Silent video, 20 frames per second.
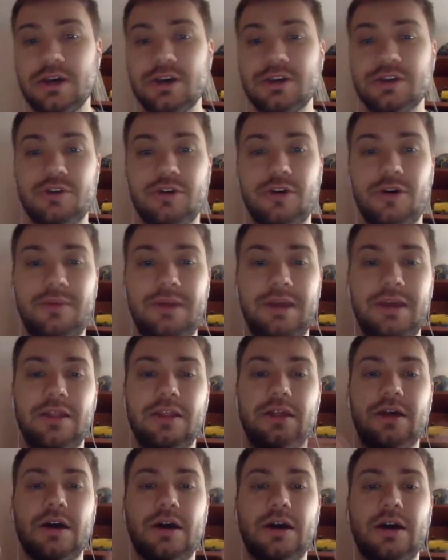So I
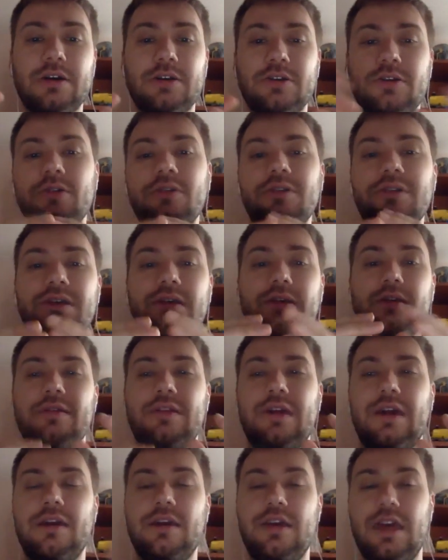mean, not
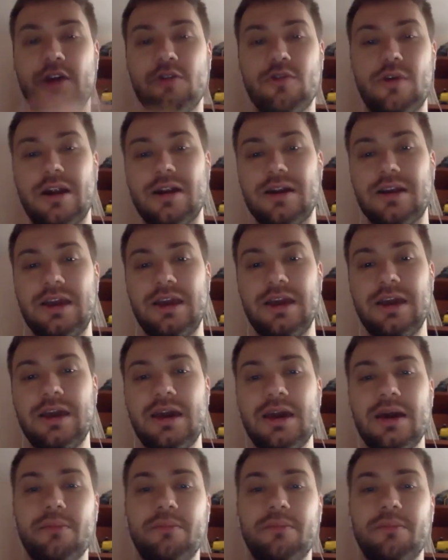the hierarchy,